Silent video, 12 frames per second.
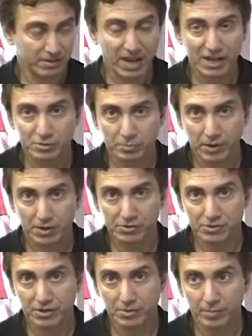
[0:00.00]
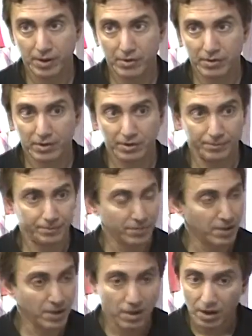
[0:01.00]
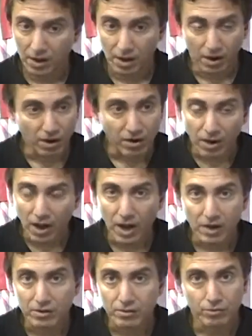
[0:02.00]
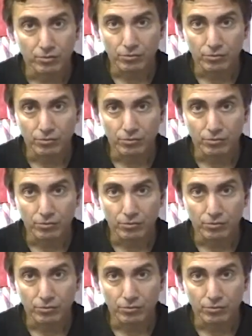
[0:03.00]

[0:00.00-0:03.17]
taxpayers in America are not